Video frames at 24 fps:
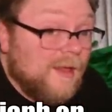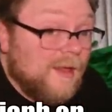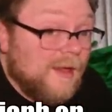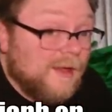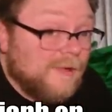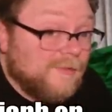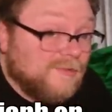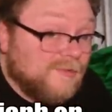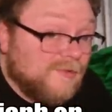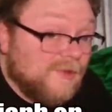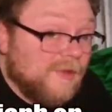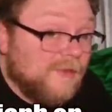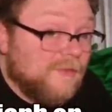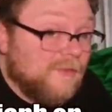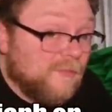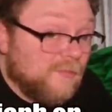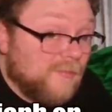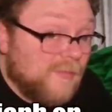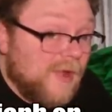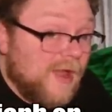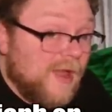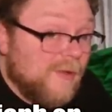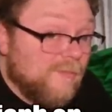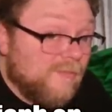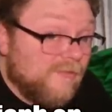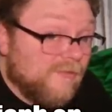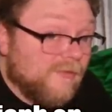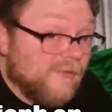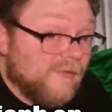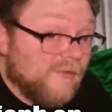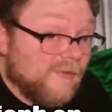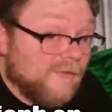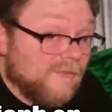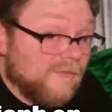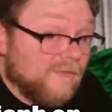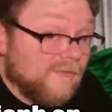I dig the rhymes
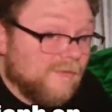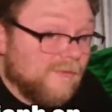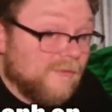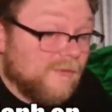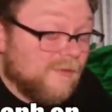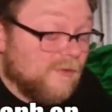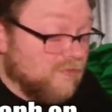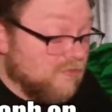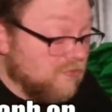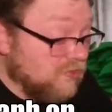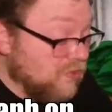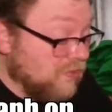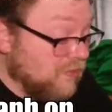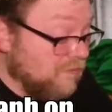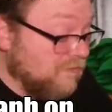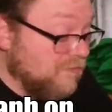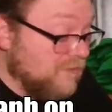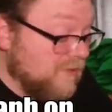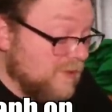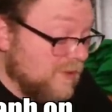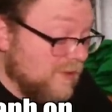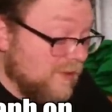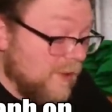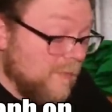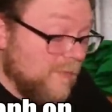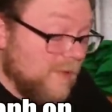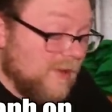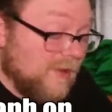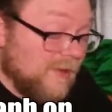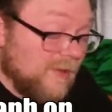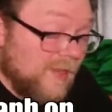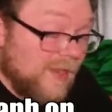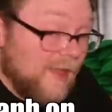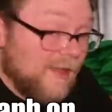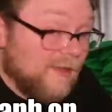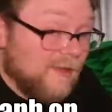in this. It's good. I
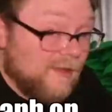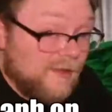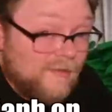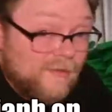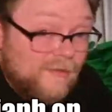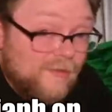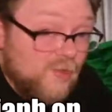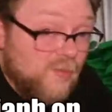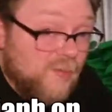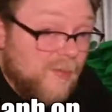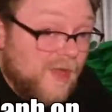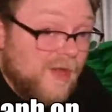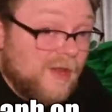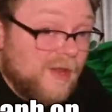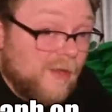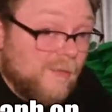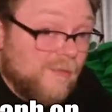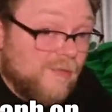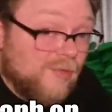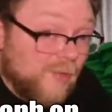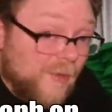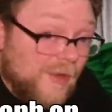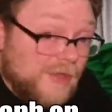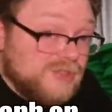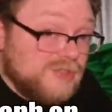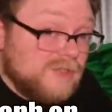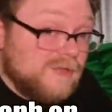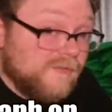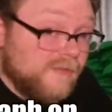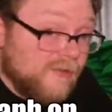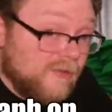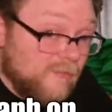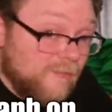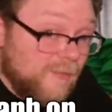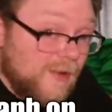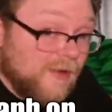mean, like, it's Stupendium, so I should
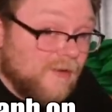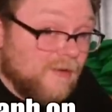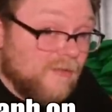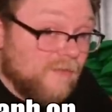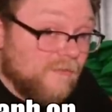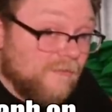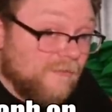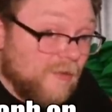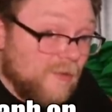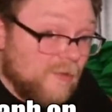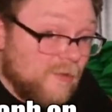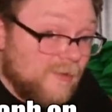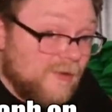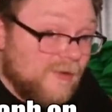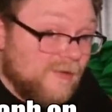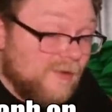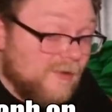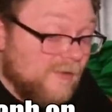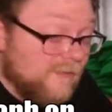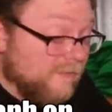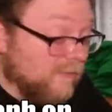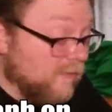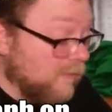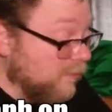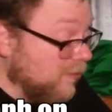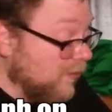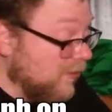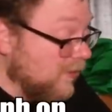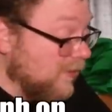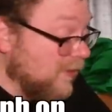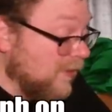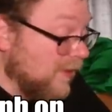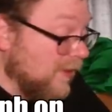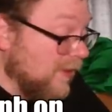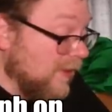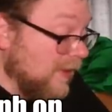have expected the flow to be decent,
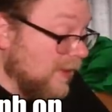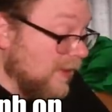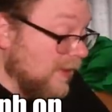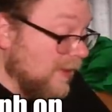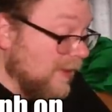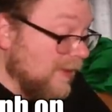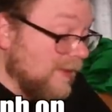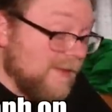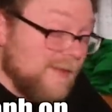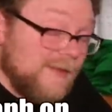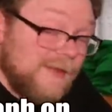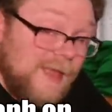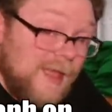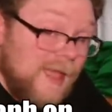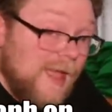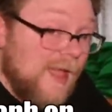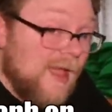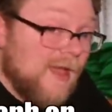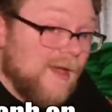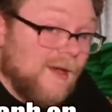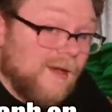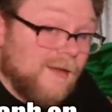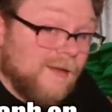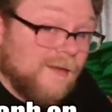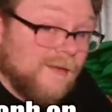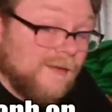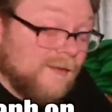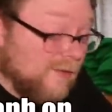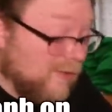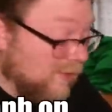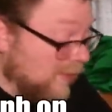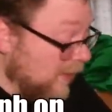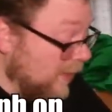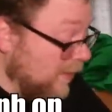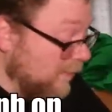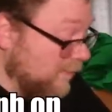but yeah,
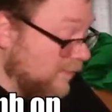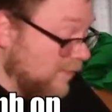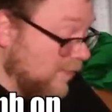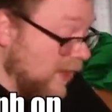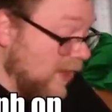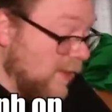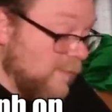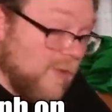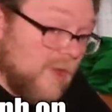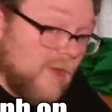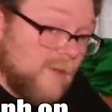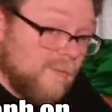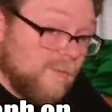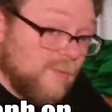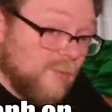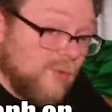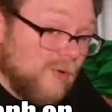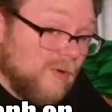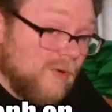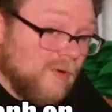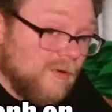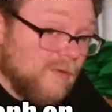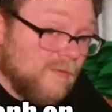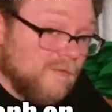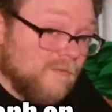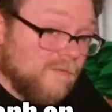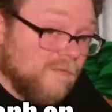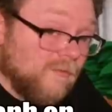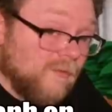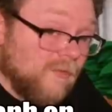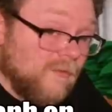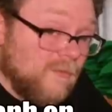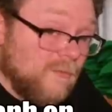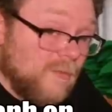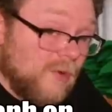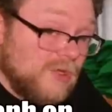I'm on board
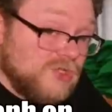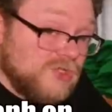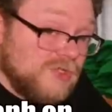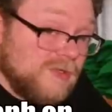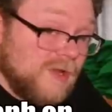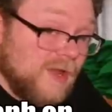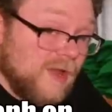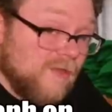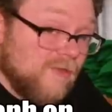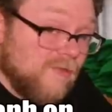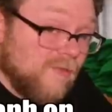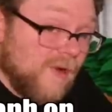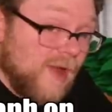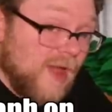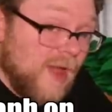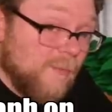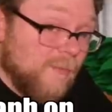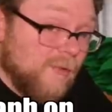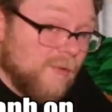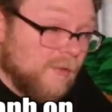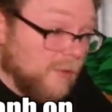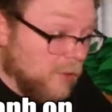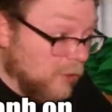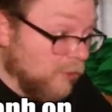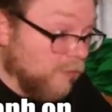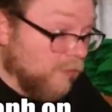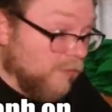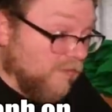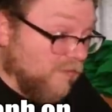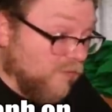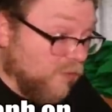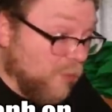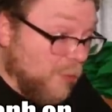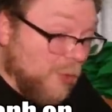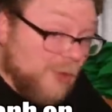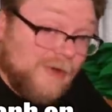for the merchandise rap.
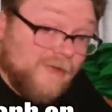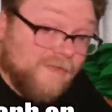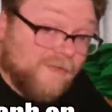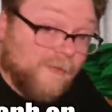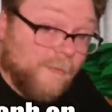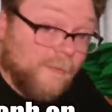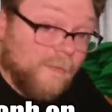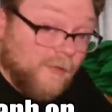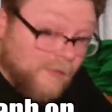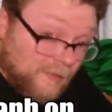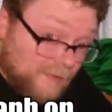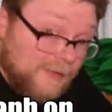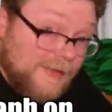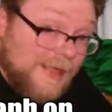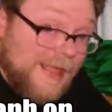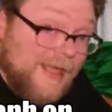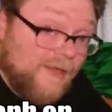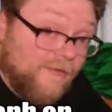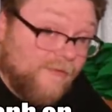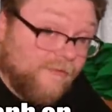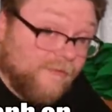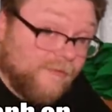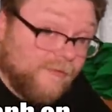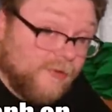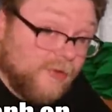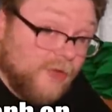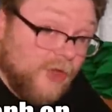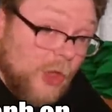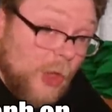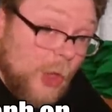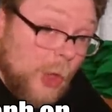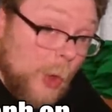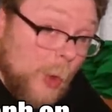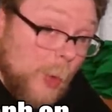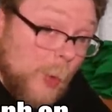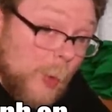Consumerism. Yes,
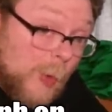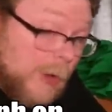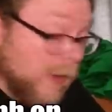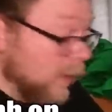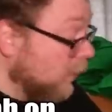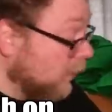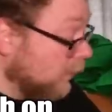go.